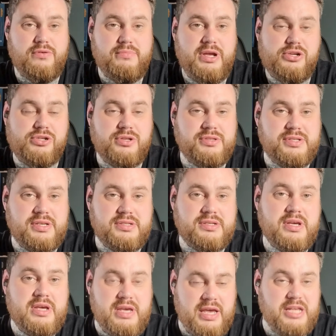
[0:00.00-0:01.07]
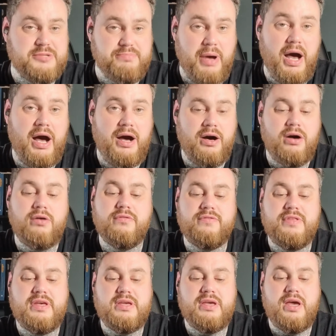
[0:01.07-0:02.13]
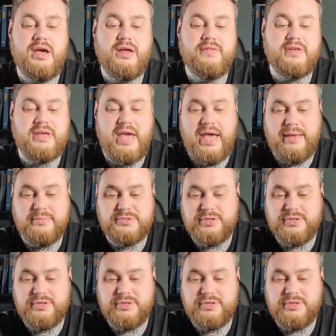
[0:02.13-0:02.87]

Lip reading: missions is part of the game.